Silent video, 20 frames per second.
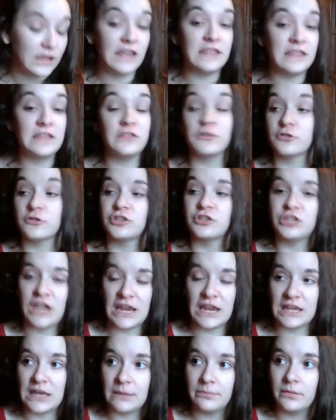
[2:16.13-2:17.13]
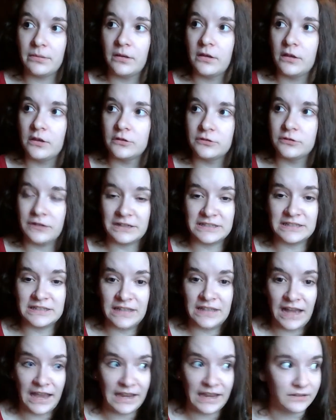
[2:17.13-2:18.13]
And then there's Jacob, so that's
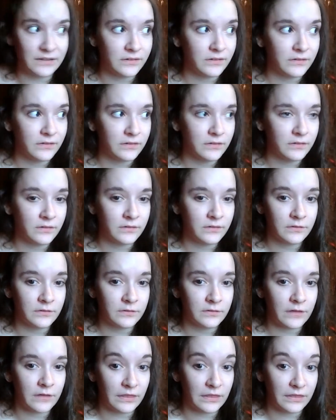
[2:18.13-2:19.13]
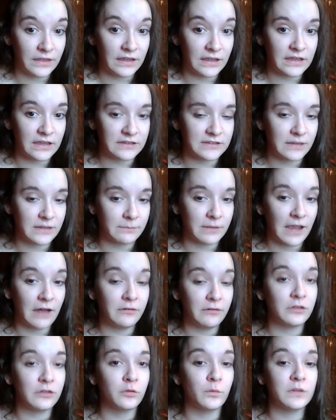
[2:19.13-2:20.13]
9, I think, because I'm
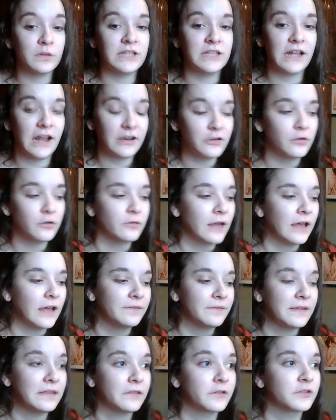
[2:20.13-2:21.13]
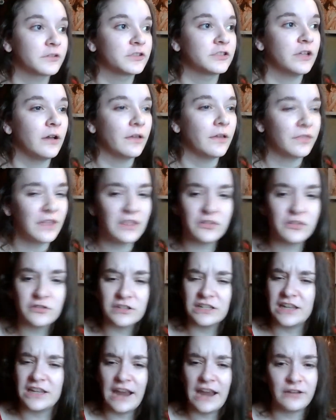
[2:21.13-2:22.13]
counting the ones that I don't have either. So I think
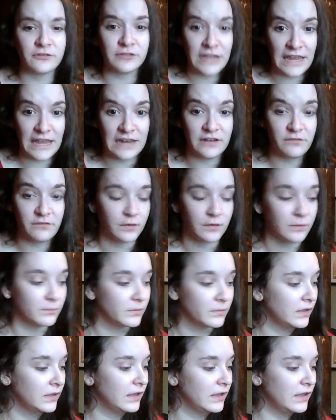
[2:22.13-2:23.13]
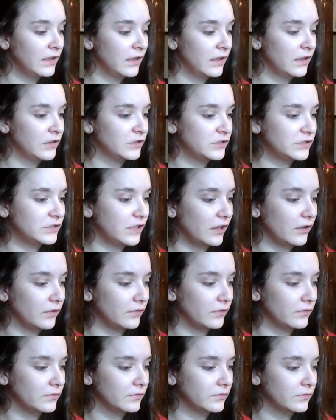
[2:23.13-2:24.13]
there's 9 or 10 of them.
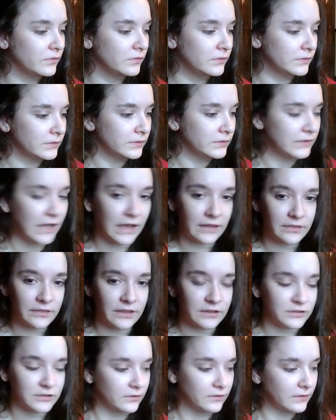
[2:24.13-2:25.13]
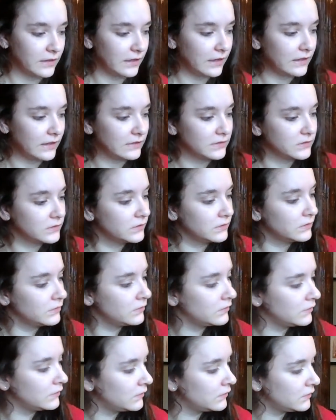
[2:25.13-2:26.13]
So yeah, I think so, because
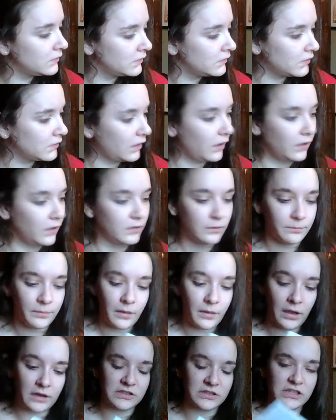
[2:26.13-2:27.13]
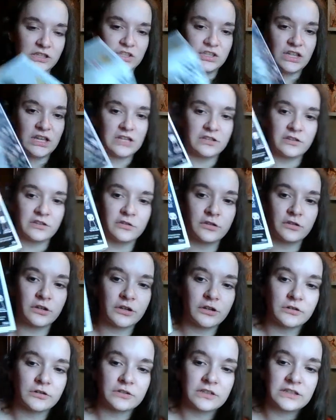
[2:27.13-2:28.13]
on the box it says
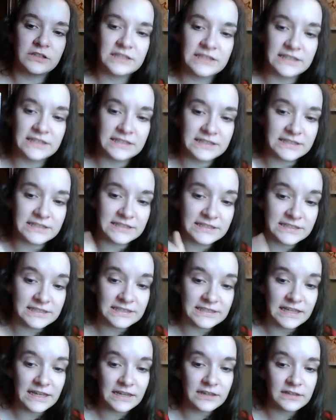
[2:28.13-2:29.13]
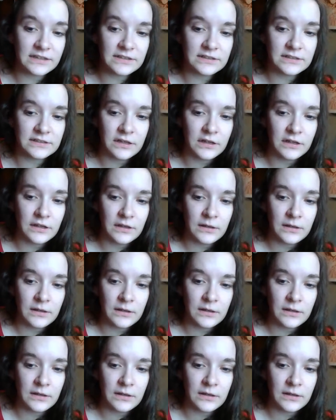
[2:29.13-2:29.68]
there's 6,